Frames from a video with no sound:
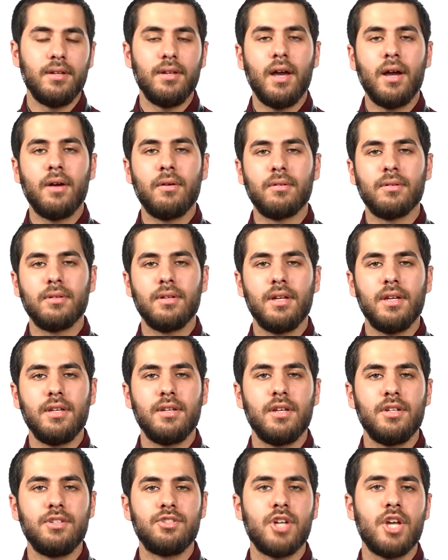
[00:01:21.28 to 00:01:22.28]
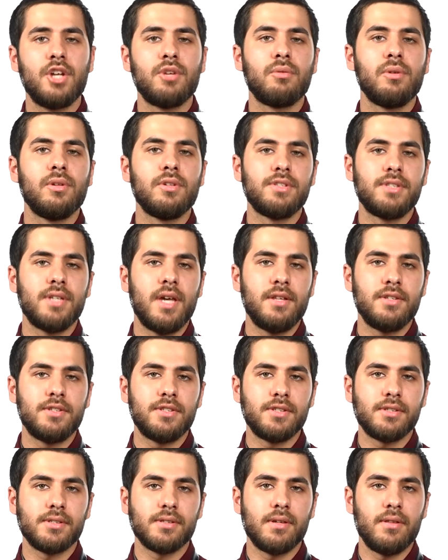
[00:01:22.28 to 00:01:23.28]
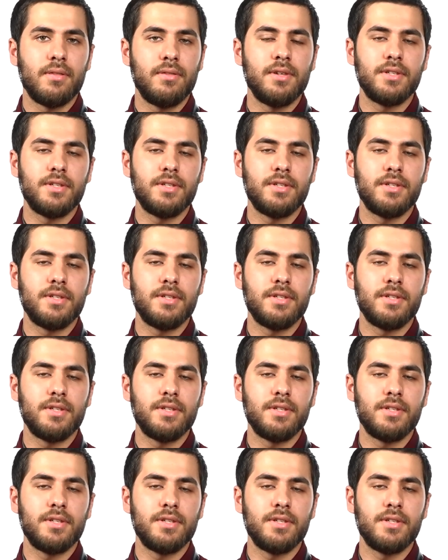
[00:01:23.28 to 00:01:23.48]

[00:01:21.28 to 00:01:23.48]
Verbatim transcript: Now, in a general sense,